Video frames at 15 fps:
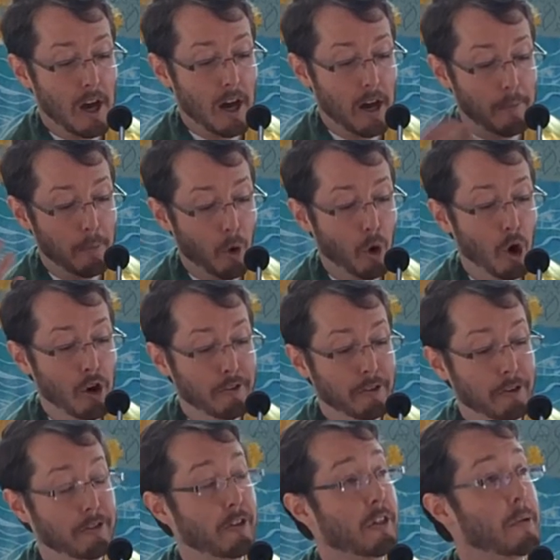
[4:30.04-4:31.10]
Uh,
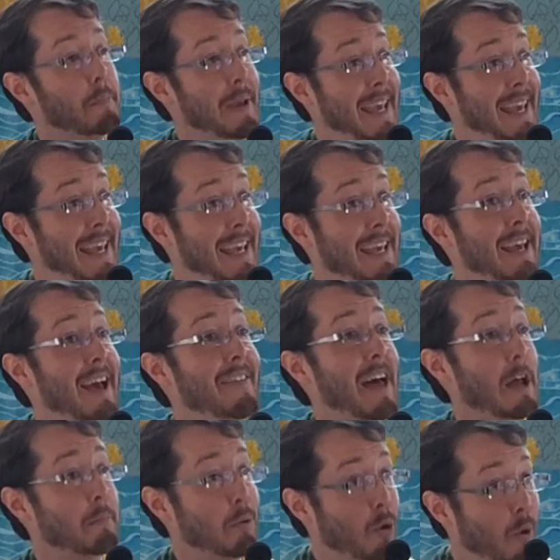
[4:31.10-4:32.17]
moreover, for the P,
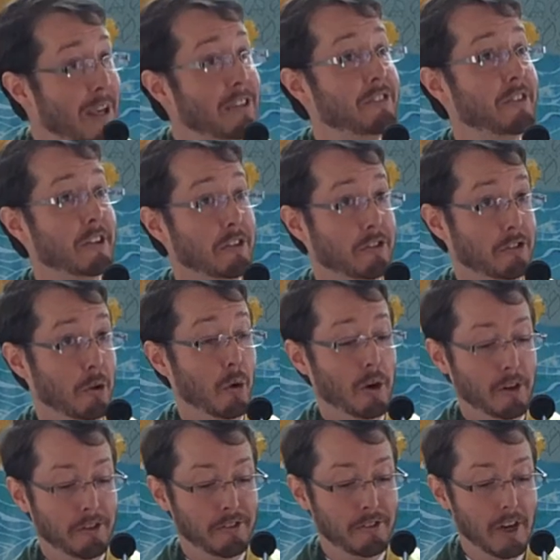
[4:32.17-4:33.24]
that priestly
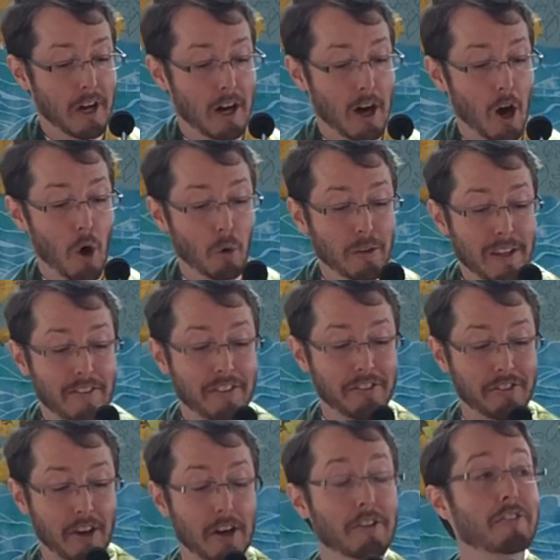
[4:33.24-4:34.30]
source, uh, only the
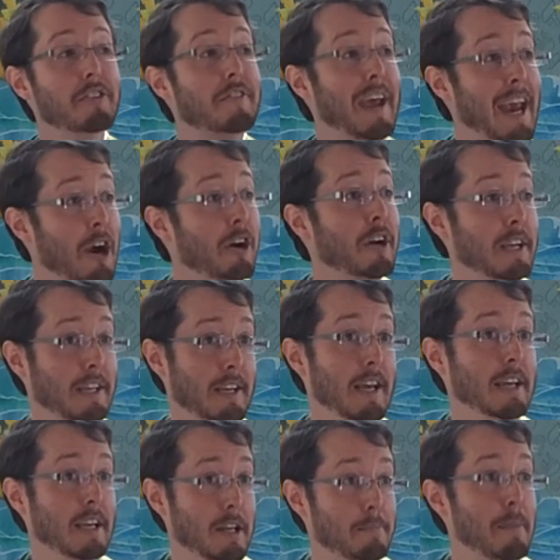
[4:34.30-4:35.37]
sons of Aaron
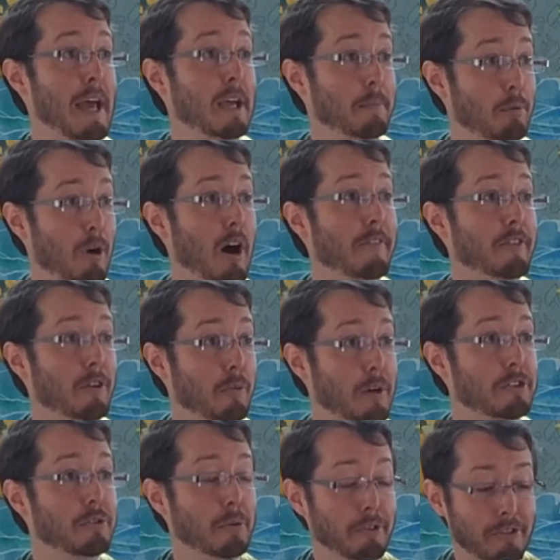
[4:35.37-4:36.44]
can make proper
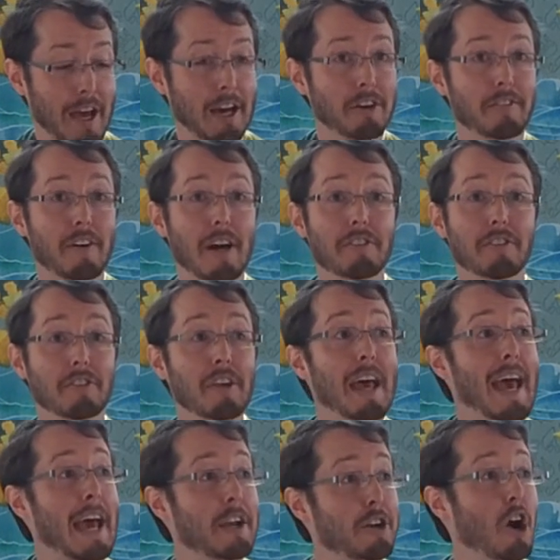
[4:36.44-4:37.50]
ritual sacrifices.
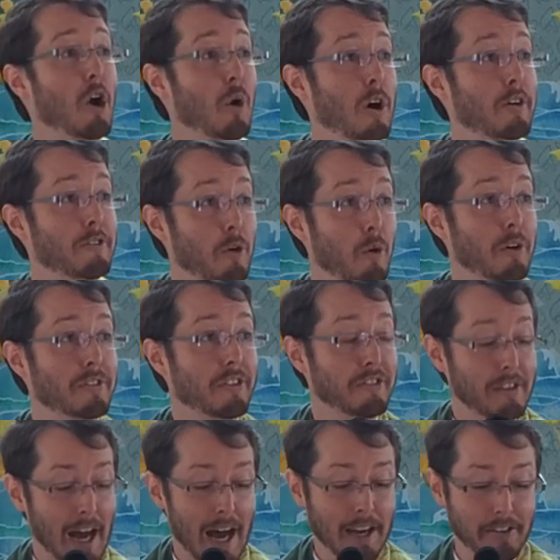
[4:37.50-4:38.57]
And Noah, of course,
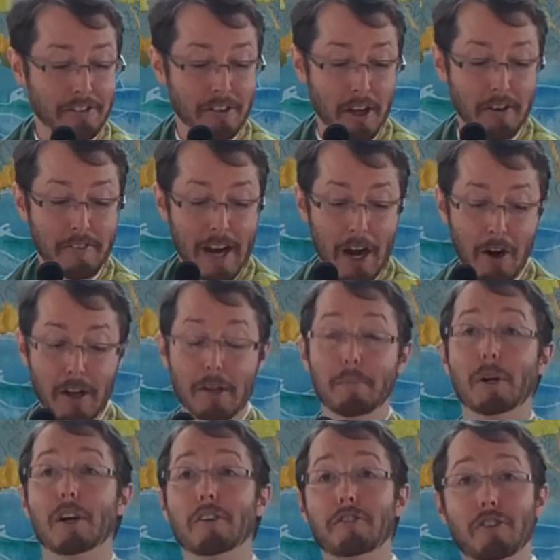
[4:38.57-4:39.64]
is not a son of
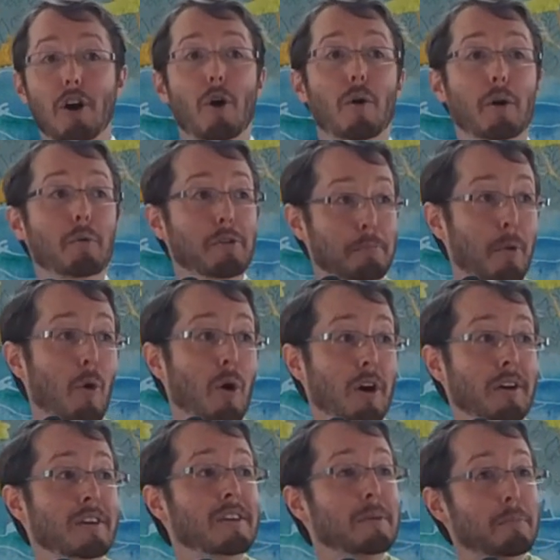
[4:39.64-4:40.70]
Aaron because Noah was
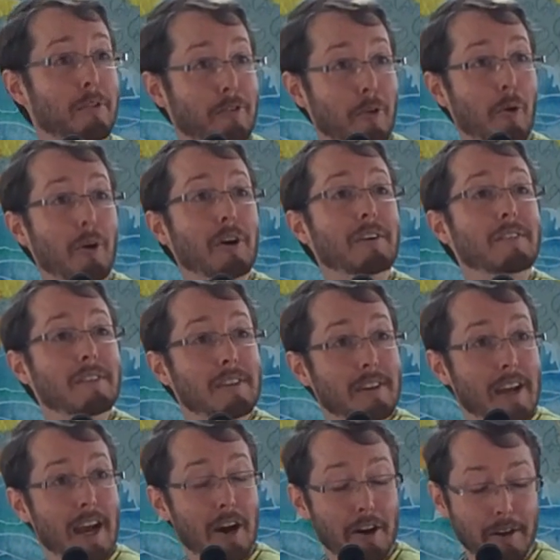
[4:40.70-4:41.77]
born before
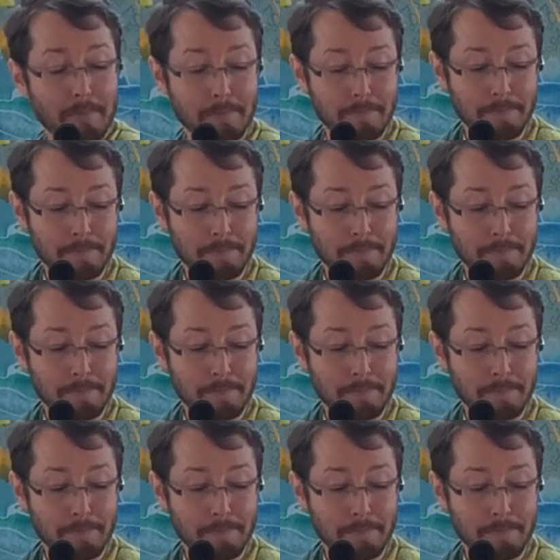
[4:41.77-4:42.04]
Aaron.